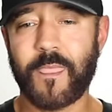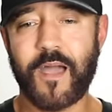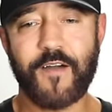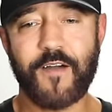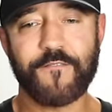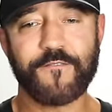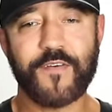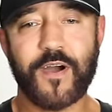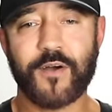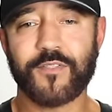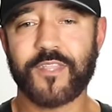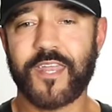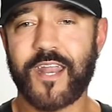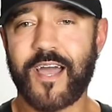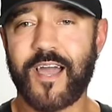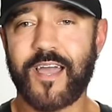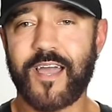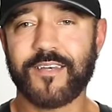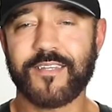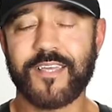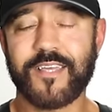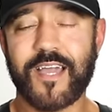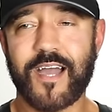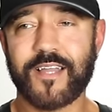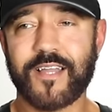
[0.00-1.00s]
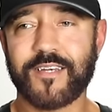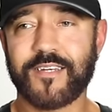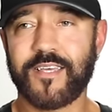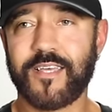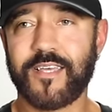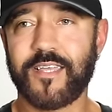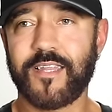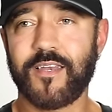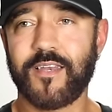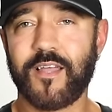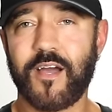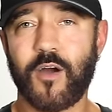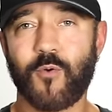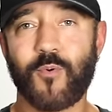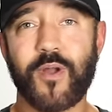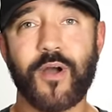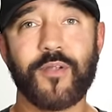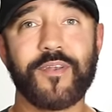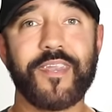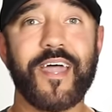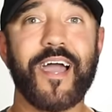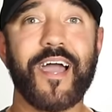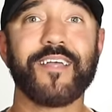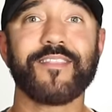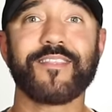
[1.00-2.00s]
I found that I had gotten in
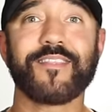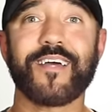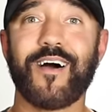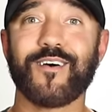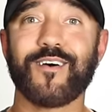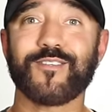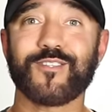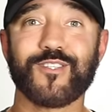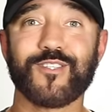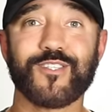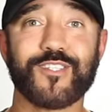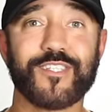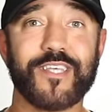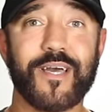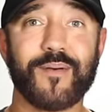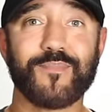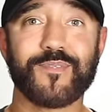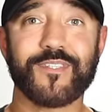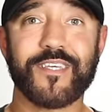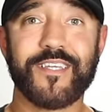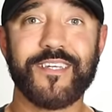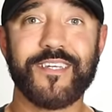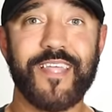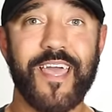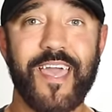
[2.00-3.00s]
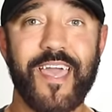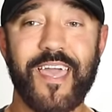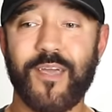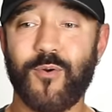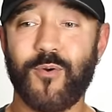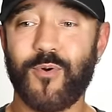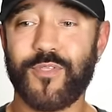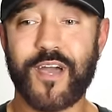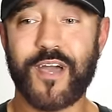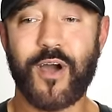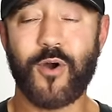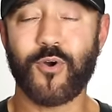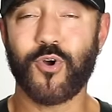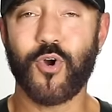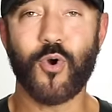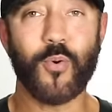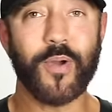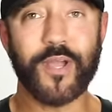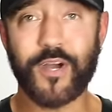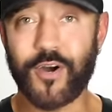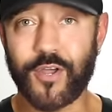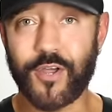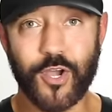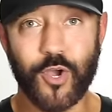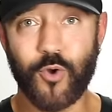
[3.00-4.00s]
around 9,000 steps a day without
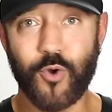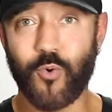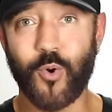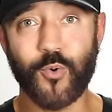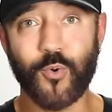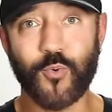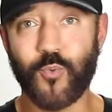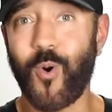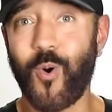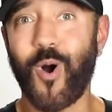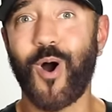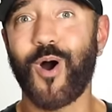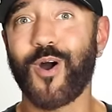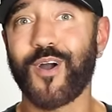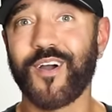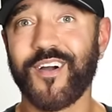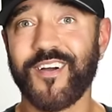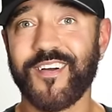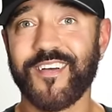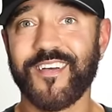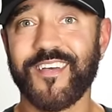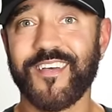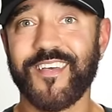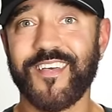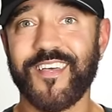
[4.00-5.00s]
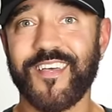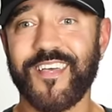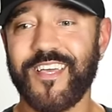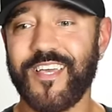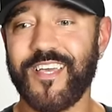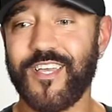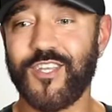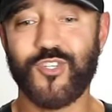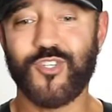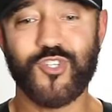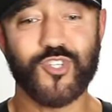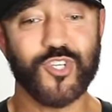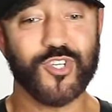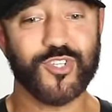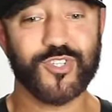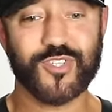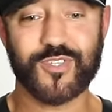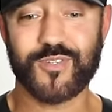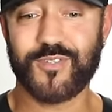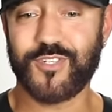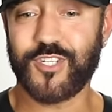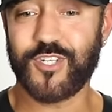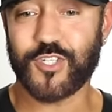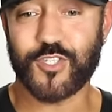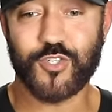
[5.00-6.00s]
going on a quote walk. It
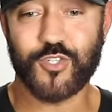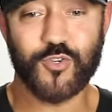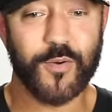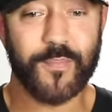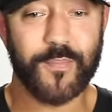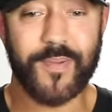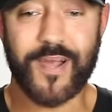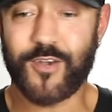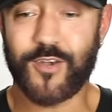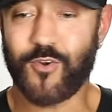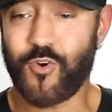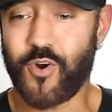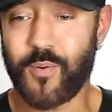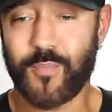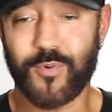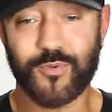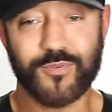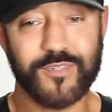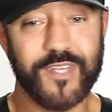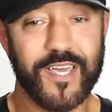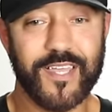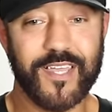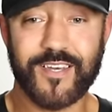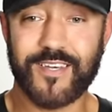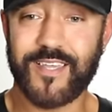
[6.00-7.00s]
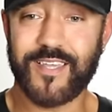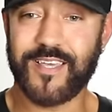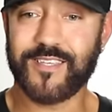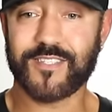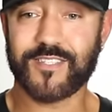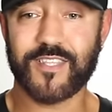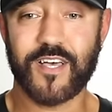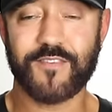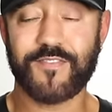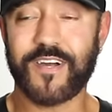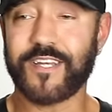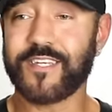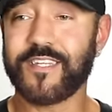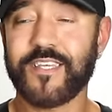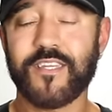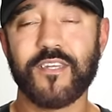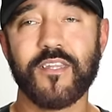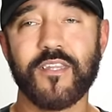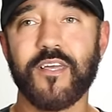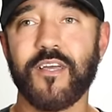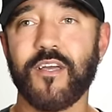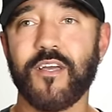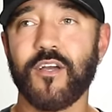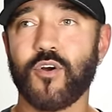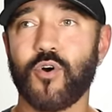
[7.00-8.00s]
just just doing my normal day to -day stuff. I
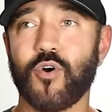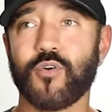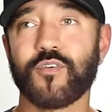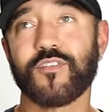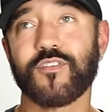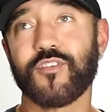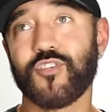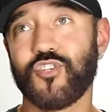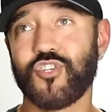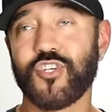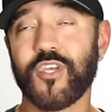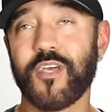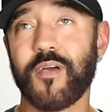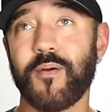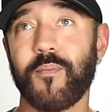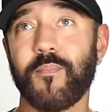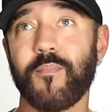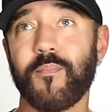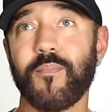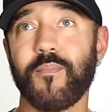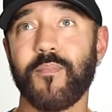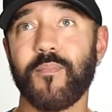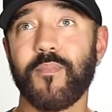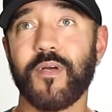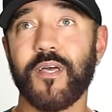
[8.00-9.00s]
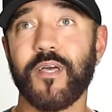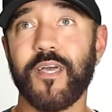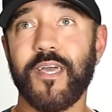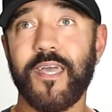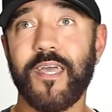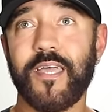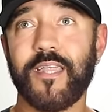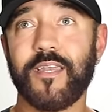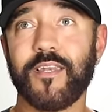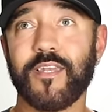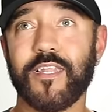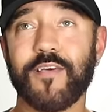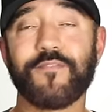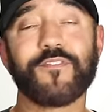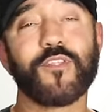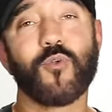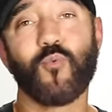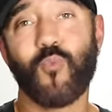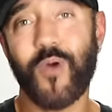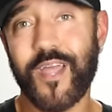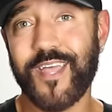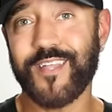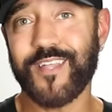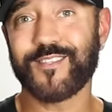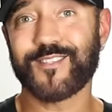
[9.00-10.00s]
did go to the gym and
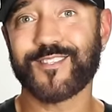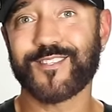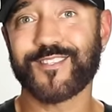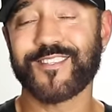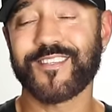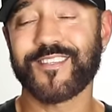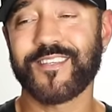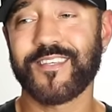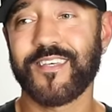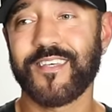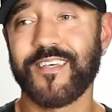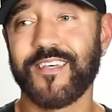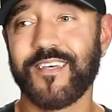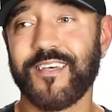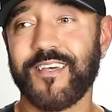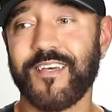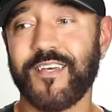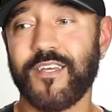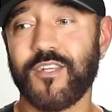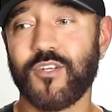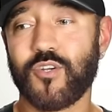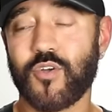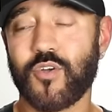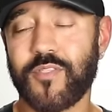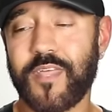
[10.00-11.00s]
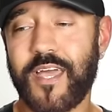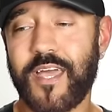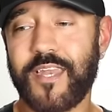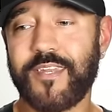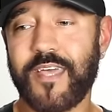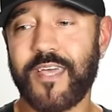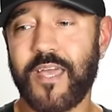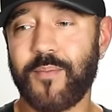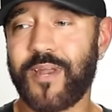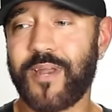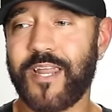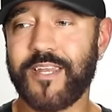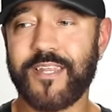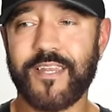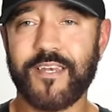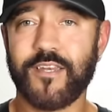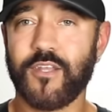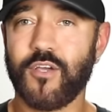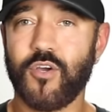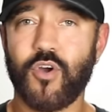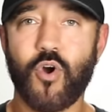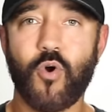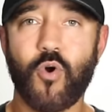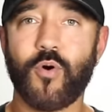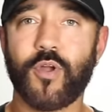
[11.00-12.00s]
lifted weights during that day, but I
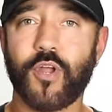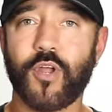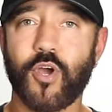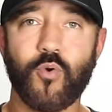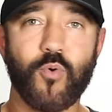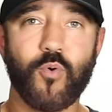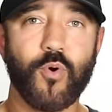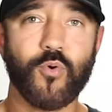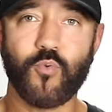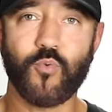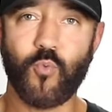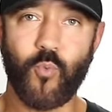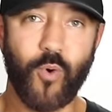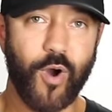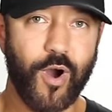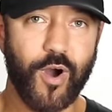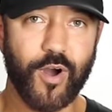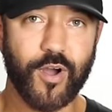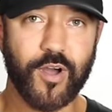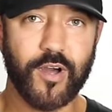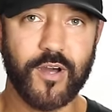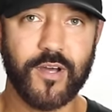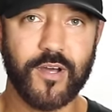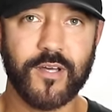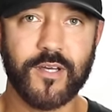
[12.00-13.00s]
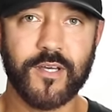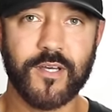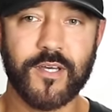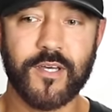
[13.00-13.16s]
didn't go on a quote walk